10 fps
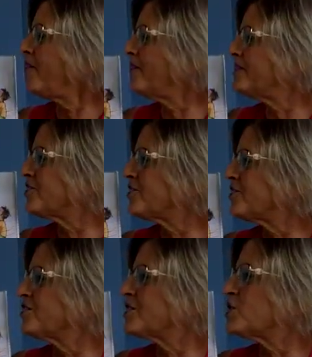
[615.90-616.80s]
Parents
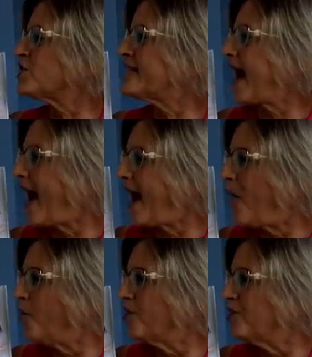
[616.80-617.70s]
are
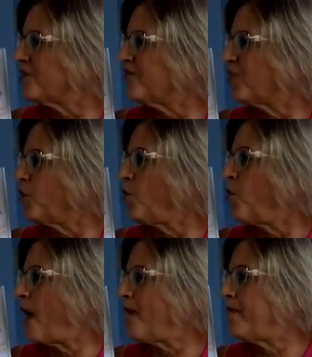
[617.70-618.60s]
towels for
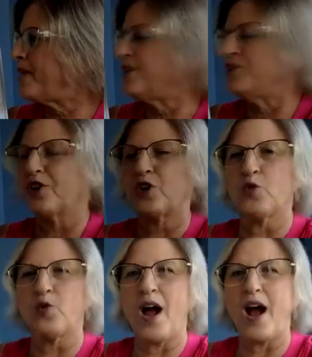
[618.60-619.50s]
wiping your
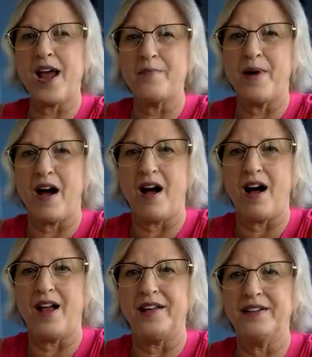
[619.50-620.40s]
grime
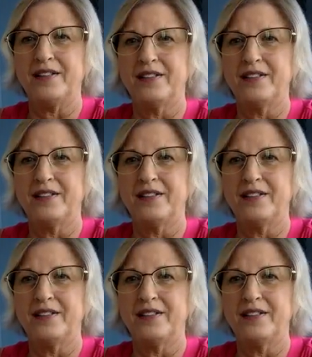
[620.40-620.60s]
on.